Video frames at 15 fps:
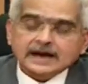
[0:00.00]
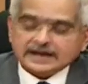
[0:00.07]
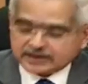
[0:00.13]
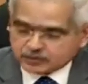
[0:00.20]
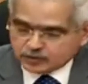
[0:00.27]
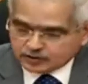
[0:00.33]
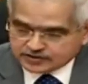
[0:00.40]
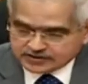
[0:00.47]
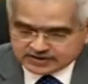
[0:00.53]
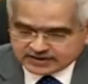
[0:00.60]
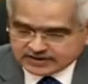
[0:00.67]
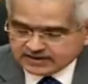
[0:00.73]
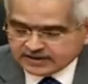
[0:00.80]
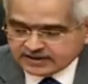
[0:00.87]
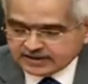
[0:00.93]
I
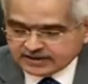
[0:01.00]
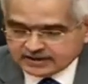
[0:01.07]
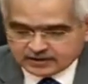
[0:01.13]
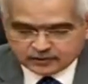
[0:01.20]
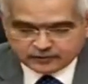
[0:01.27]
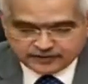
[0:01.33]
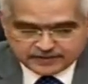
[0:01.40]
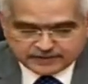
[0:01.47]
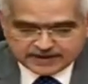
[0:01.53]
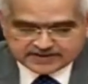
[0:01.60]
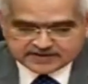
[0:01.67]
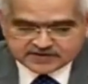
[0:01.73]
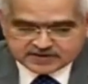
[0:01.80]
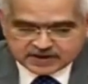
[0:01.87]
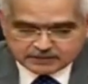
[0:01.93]
quote, "We
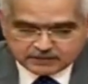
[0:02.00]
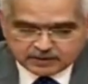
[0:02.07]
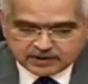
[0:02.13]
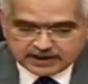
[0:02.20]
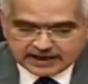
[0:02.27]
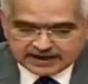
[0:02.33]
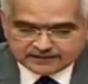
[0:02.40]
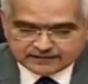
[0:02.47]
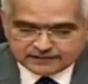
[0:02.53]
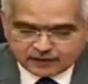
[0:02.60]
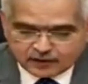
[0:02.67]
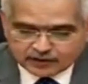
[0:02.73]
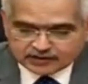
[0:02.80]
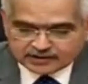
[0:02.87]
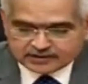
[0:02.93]
may stumble and
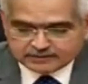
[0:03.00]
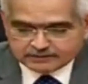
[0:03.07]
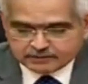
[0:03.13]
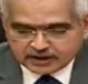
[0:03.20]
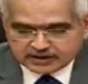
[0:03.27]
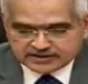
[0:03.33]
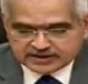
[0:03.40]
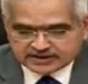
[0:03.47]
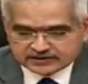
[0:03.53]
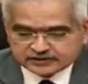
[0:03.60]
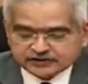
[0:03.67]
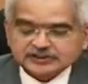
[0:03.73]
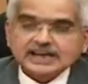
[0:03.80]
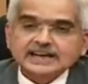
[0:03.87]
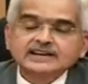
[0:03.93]
fall, but
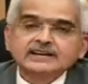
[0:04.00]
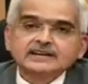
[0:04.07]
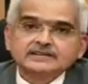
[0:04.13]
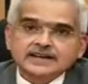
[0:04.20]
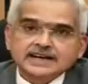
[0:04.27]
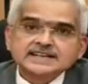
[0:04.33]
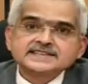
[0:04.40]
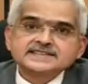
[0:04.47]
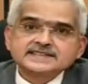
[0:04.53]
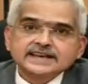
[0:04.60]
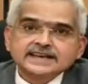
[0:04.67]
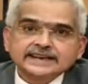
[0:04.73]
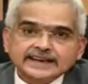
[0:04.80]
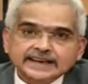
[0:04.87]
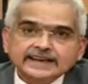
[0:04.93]
shall
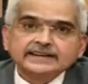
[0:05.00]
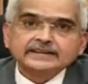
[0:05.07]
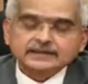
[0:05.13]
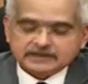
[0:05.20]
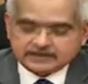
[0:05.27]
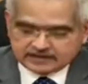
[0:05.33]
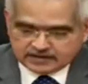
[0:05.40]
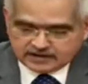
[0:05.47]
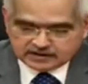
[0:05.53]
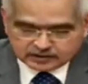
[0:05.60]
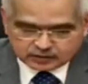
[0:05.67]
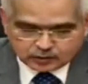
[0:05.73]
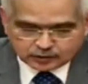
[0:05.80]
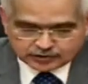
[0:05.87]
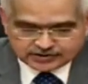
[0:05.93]
rise again,"
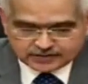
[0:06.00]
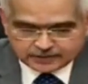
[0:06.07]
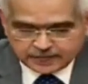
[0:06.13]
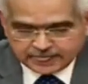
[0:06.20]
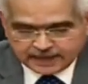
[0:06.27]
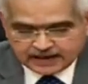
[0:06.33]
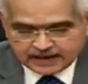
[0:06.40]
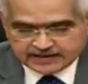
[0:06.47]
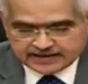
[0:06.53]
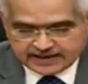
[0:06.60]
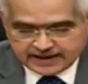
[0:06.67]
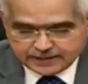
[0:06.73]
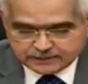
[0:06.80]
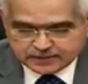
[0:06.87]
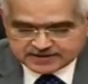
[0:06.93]
unquote.
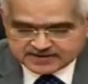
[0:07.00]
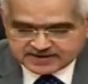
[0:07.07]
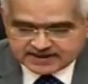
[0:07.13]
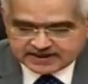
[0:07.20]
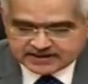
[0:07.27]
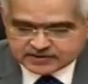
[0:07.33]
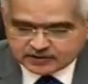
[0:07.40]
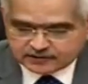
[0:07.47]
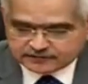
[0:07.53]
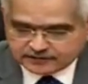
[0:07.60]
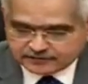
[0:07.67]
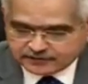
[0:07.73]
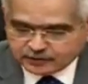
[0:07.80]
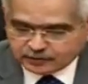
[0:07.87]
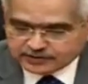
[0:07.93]
The MPC is
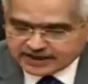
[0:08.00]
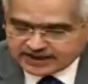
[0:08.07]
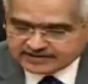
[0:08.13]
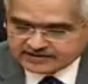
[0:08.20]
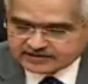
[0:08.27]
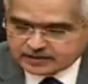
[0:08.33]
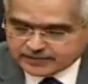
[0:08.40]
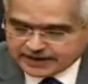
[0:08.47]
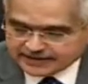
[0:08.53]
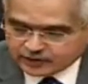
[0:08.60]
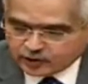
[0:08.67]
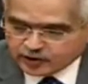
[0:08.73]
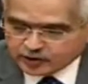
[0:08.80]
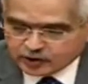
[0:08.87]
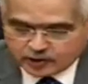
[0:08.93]
of the view that the
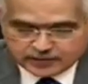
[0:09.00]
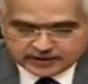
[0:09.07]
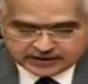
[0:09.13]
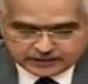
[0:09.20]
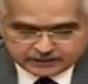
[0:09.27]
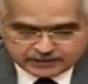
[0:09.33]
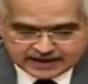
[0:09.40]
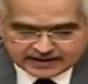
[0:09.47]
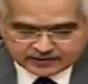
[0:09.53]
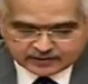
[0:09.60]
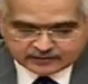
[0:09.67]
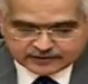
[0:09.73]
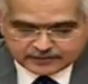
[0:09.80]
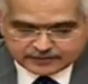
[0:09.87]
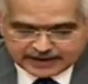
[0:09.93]
macroeconomic
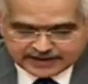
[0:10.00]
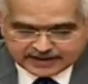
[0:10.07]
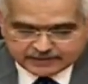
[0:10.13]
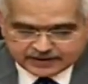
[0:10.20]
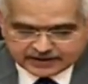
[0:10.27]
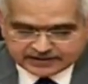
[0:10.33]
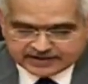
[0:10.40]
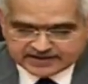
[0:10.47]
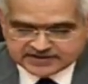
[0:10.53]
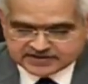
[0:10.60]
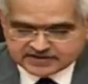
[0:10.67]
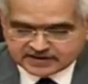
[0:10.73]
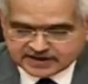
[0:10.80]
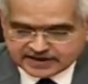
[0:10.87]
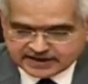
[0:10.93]
impact of the pandemic
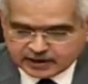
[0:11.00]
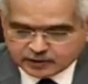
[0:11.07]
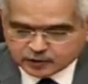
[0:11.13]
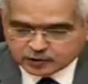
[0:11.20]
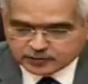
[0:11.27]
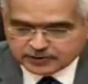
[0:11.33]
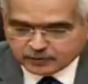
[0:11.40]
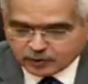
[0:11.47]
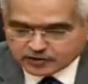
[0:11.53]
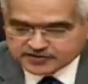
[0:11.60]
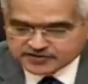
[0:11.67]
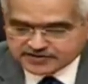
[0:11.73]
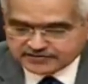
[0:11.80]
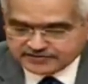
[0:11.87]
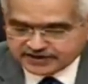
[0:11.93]
is turning out to be
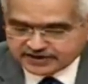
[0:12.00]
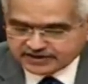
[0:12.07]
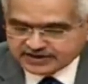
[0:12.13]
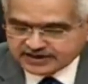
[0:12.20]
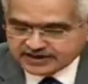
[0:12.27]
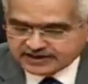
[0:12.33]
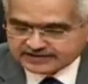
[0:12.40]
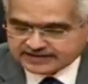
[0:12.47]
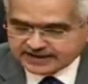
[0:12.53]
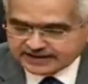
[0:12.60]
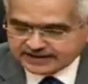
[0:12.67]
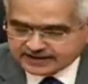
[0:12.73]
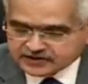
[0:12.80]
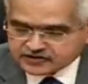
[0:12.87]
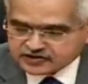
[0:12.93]
more severe
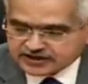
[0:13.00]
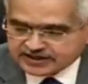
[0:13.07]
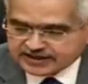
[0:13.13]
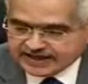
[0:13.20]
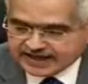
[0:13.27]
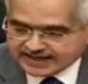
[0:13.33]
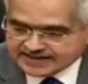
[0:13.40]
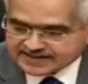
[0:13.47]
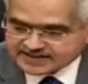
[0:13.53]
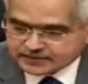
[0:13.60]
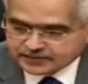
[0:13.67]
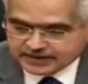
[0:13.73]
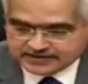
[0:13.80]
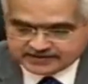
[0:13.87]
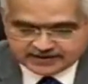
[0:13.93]
than initially
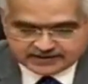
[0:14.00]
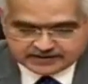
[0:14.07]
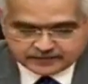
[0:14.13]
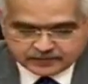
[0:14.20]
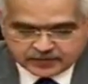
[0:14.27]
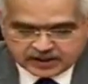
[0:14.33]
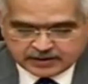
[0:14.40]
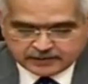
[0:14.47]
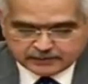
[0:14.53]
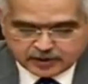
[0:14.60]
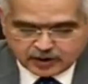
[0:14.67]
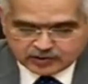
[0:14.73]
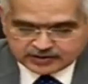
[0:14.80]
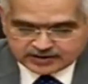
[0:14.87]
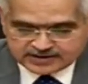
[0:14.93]
anticipated.
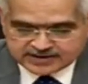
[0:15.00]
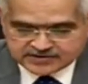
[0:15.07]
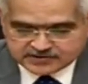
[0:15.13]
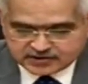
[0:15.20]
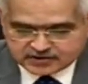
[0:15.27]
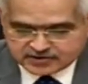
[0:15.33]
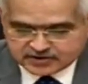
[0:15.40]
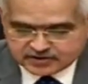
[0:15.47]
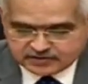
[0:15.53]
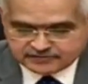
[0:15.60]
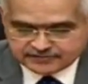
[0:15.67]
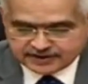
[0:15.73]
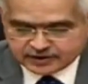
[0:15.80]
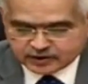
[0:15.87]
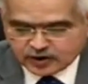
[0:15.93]
Beyond the destruction
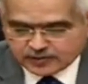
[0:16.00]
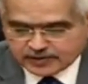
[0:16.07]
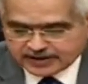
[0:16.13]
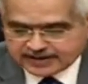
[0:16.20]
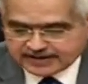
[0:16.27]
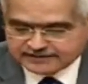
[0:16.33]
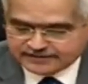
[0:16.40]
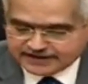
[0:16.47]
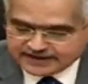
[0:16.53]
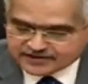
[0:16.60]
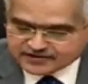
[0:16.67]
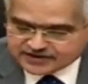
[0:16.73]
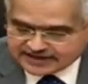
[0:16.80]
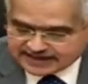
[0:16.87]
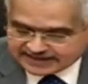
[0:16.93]
of economic and
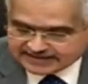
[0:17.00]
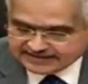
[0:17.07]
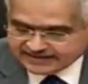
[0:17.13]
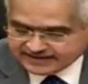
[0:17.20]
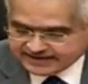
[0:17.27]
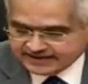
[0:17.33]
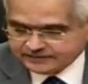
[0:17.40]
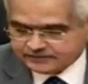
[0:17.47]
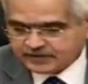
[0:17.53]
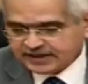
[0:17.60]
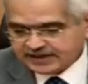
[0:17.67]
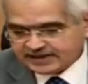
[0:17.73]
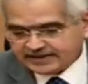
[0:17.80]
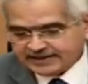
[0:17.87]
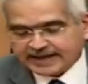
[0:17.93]
financial activity,
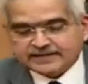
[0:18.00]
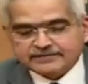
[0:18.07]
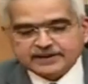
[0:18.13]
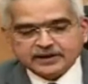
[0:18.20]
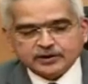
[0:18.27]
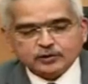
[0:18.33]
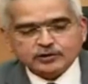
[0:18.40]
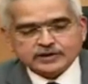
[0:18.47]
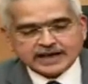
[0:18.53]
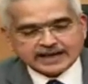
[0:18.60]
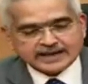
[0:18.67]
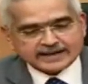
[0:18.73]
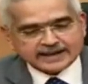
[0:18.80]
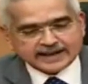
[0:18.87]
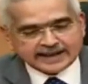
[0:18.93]
livelihood
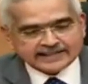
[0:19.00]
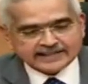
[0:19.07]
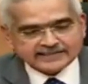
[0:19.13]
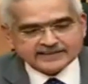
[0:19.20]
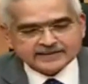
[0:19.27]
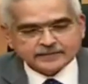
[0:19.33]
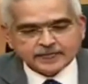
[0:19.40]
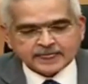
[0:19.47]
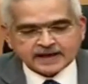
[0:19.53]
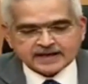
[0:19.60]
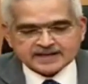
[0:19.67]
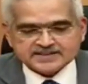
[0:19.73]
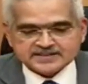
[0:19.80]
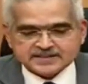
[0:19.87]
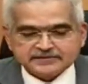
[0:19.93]
and health
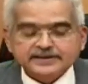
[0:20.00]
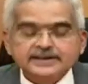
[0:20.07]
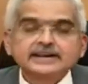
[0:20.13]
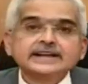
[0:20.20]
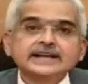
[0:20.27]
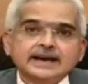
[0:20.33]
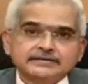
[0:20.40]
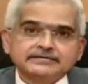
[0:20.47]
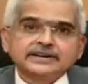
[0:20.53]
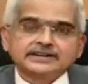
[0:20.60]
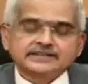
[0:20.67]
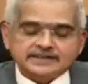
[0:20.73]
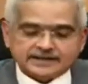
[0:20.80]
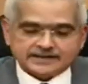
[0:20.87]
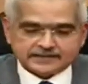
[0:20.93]
are severely
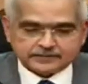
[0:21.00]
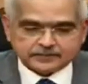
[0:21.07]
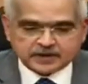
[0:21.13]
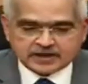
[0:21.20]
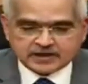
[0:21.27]
affected.